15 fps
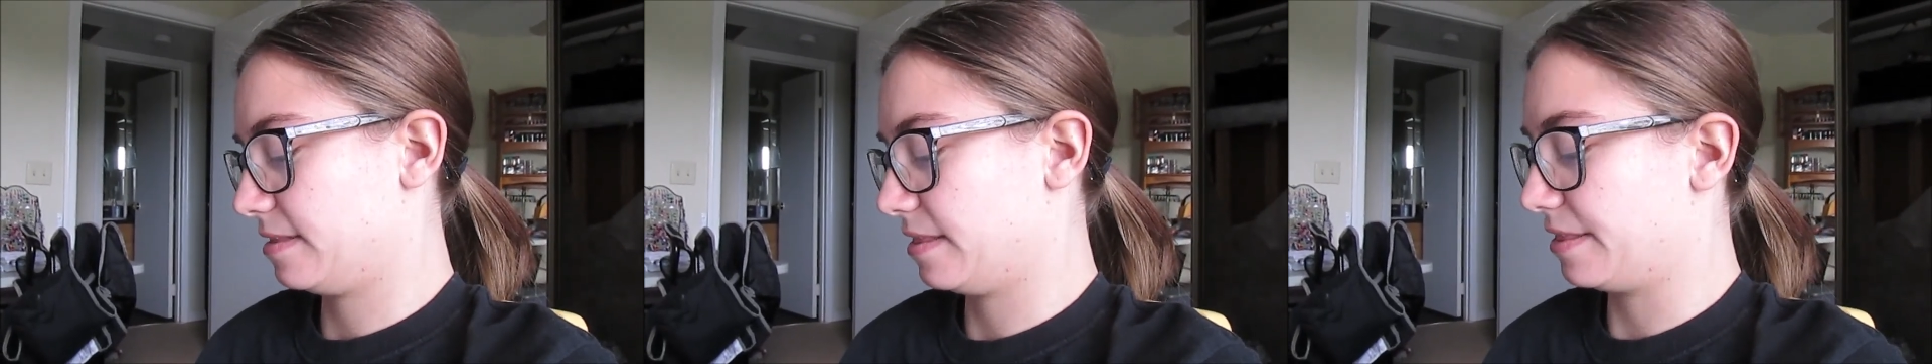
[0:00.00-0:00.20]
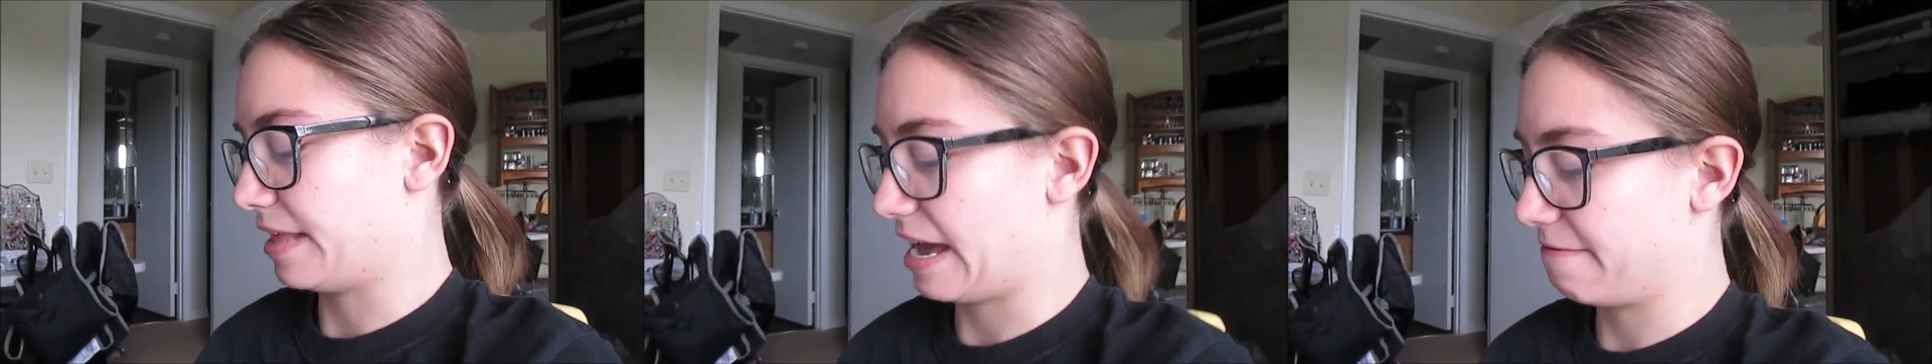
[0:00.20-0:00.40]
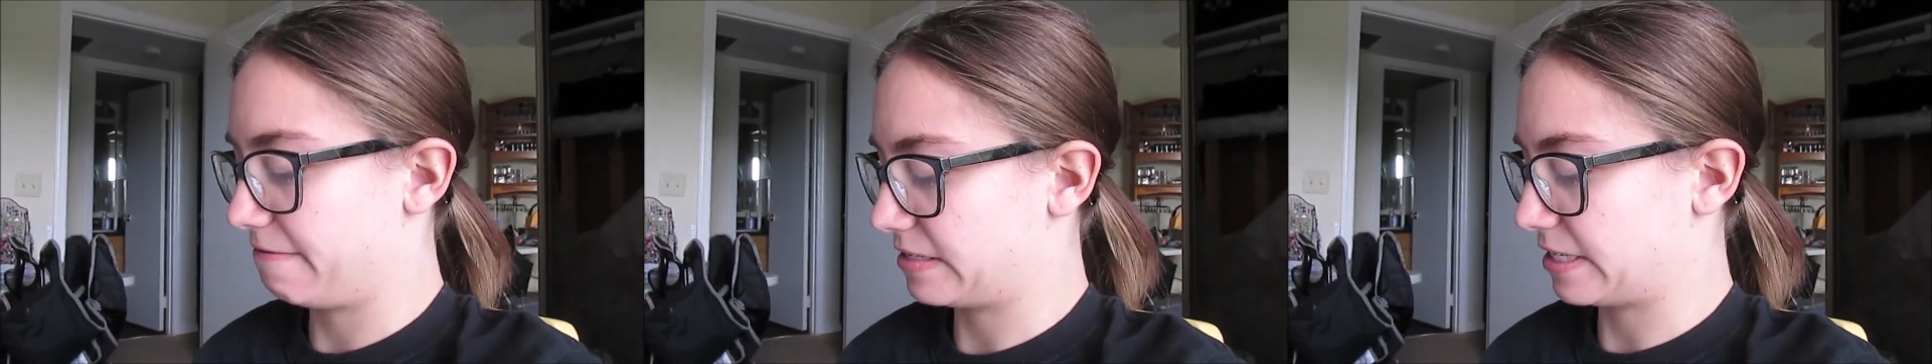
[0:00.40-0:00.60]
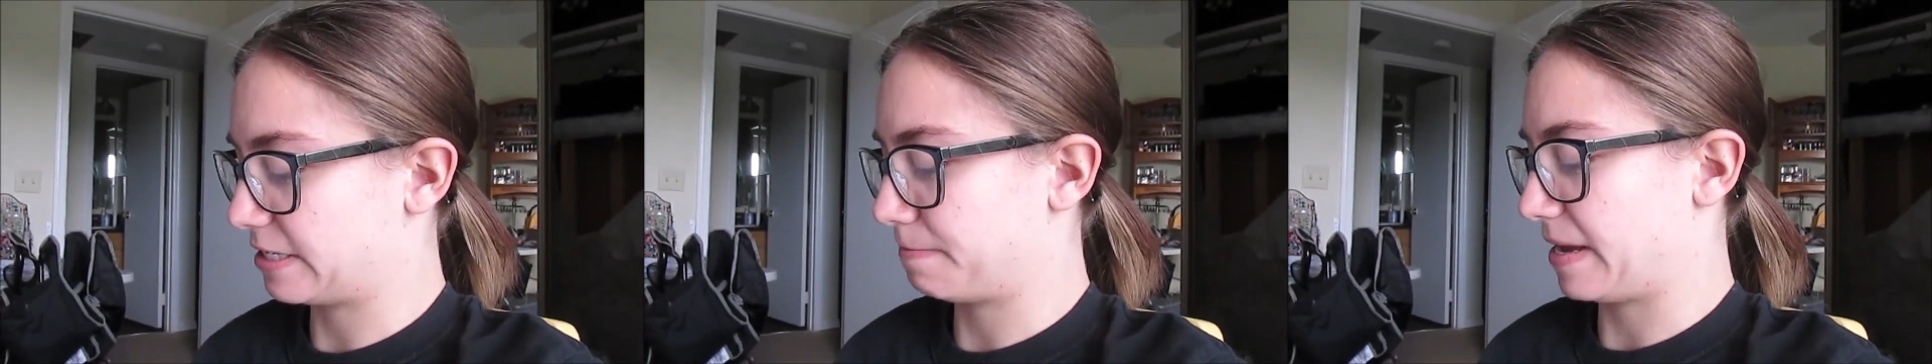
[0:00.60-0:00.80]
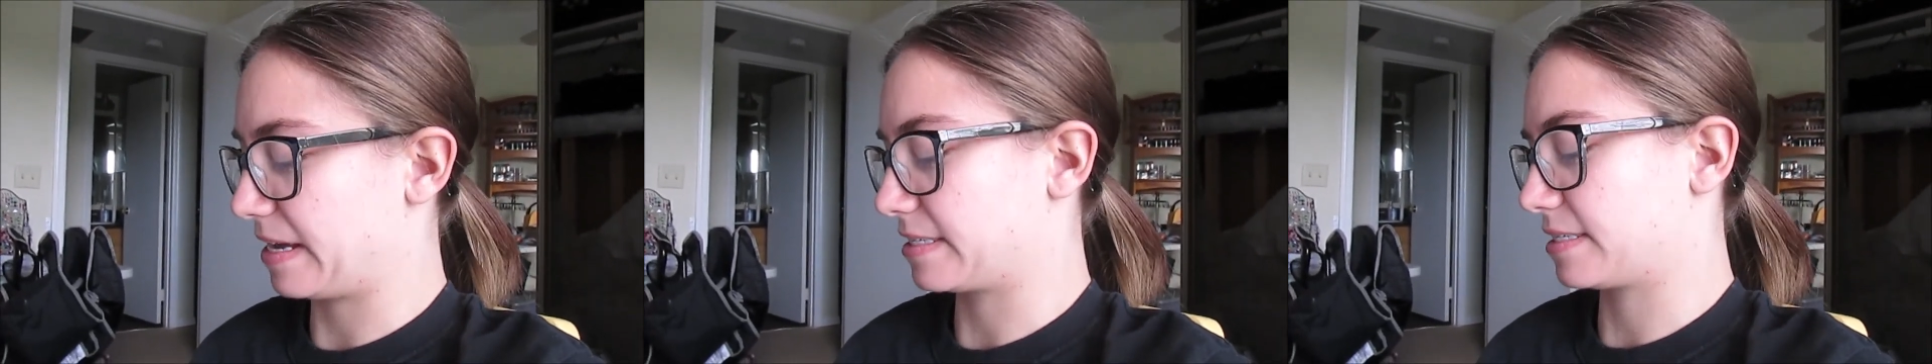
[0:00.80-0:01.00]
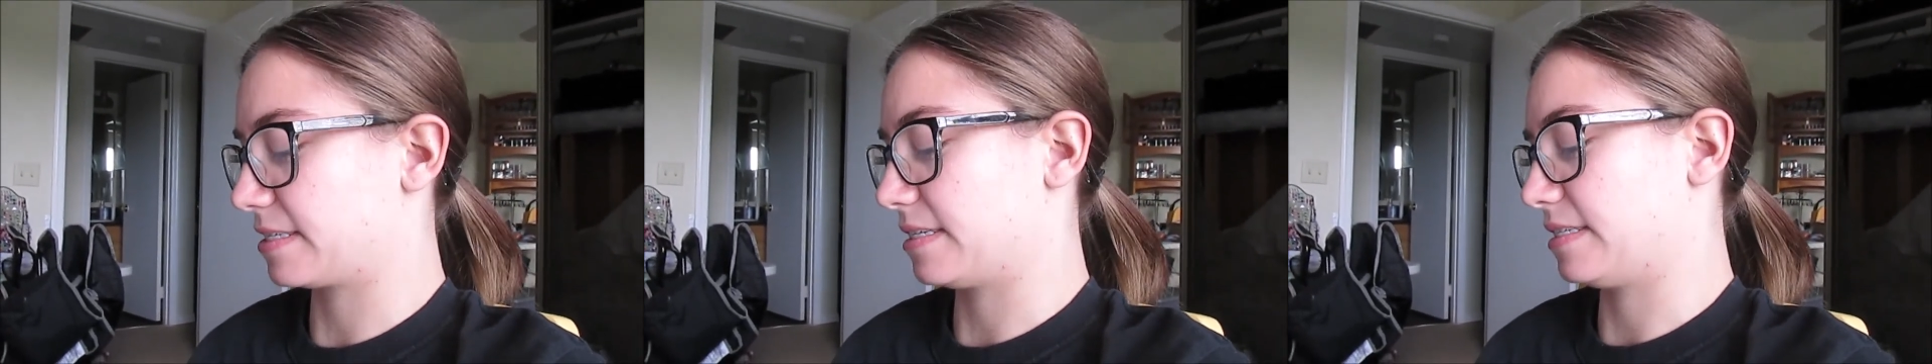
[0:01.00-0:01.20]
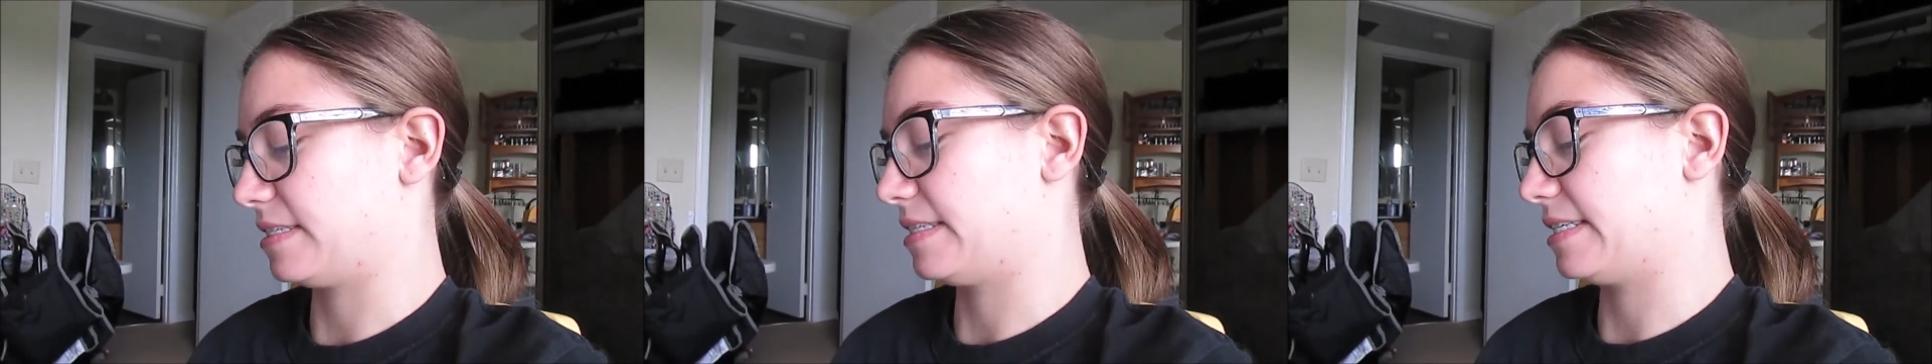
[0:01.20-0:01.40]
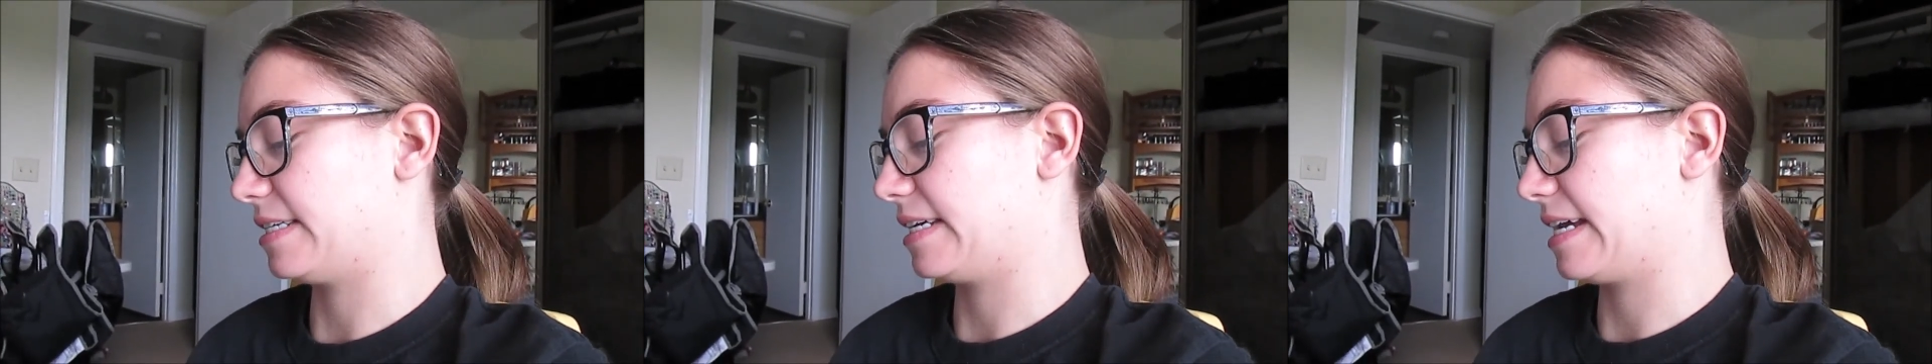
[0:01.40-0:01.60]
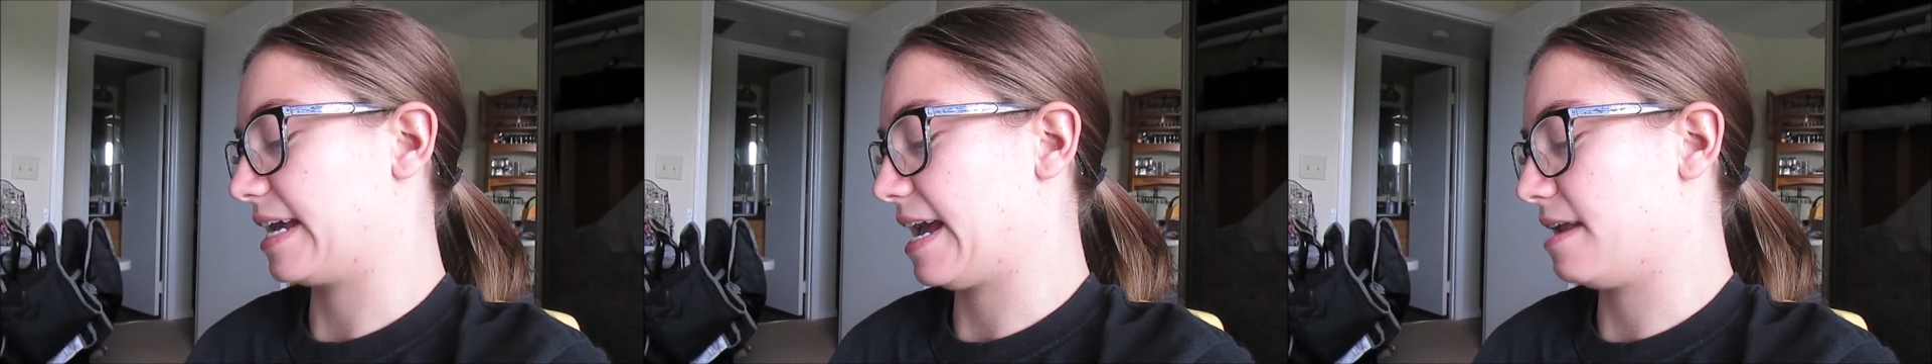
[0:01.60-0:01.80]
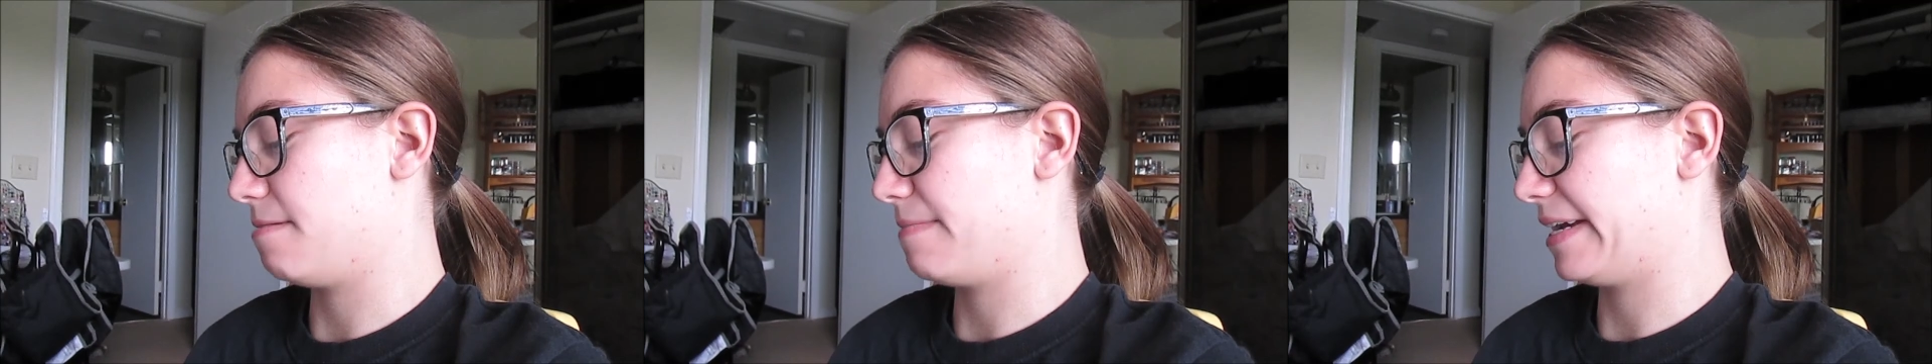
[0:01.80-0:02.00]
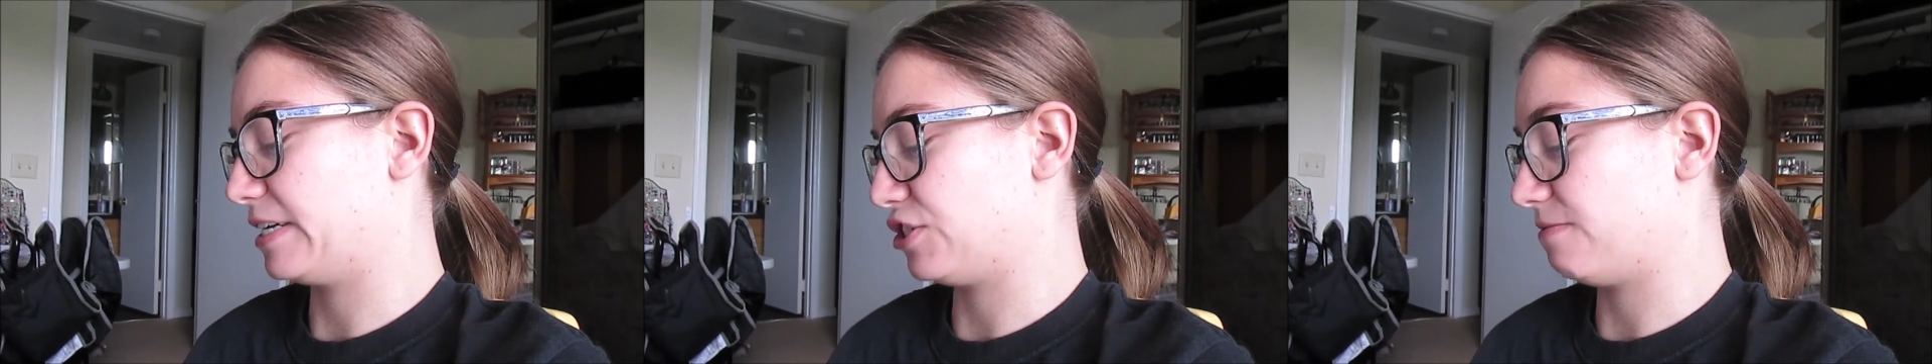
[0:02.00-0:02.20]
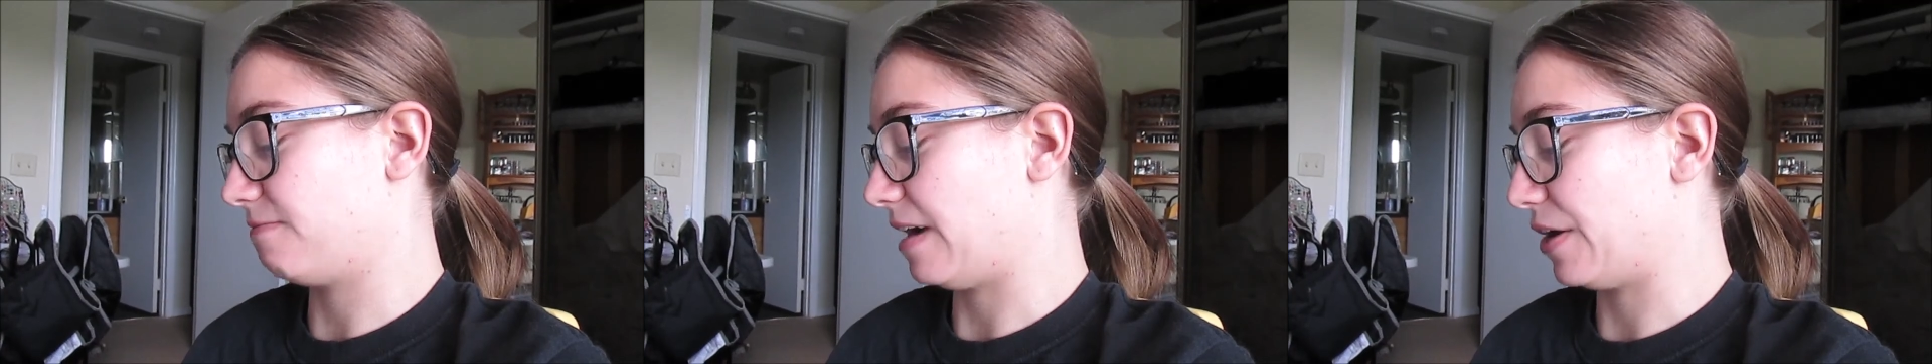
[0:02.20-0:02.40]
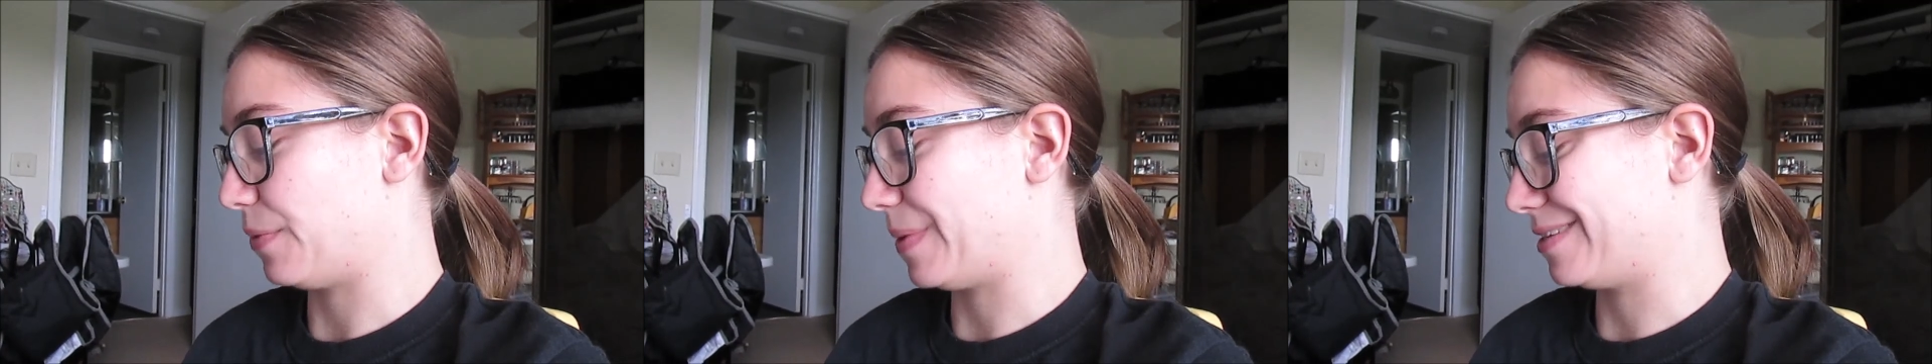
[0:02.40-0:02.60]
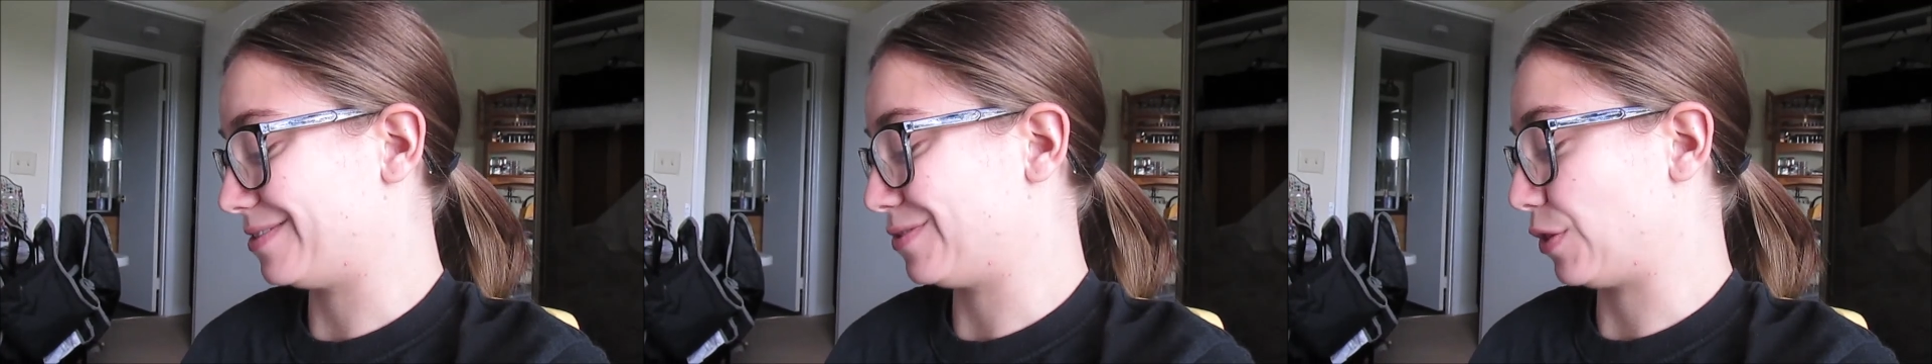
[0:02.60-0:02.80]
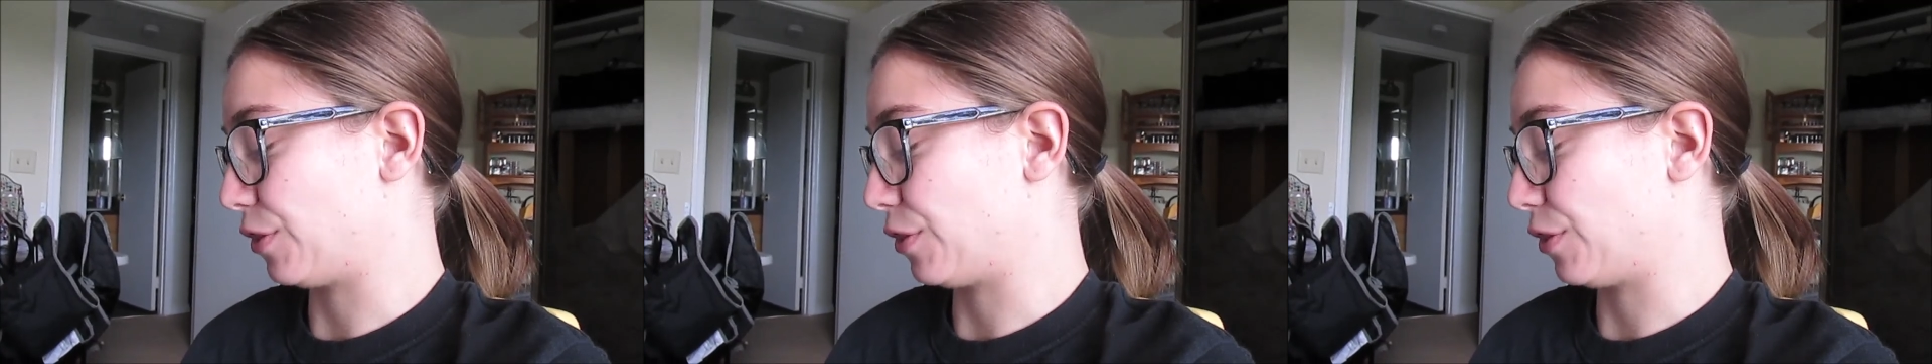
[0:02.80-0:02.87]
life expectancy and major environmental